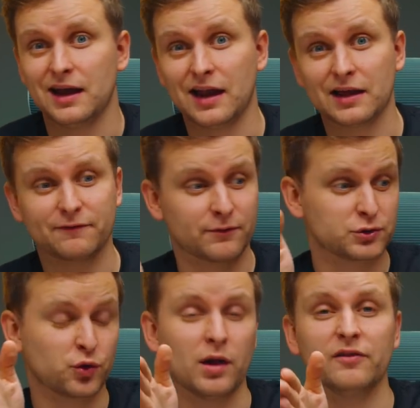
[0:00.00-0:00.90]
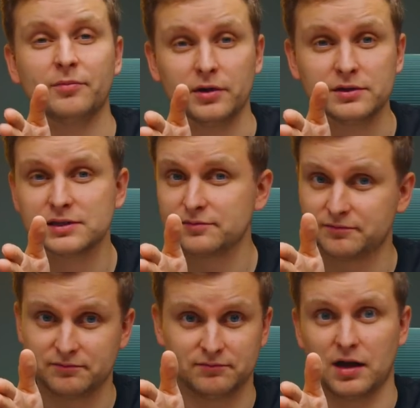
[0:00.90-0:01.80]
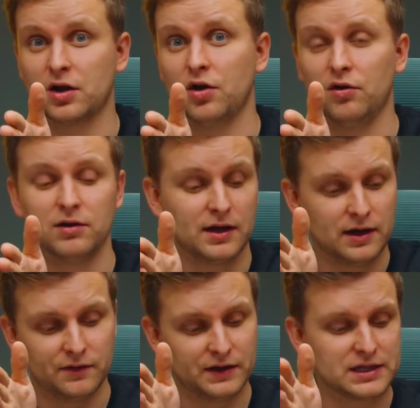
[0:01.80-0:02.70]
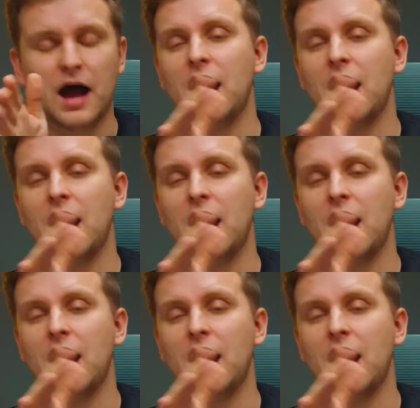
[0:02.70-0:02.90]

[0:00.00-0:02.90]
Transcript: Like from twelve months ago, this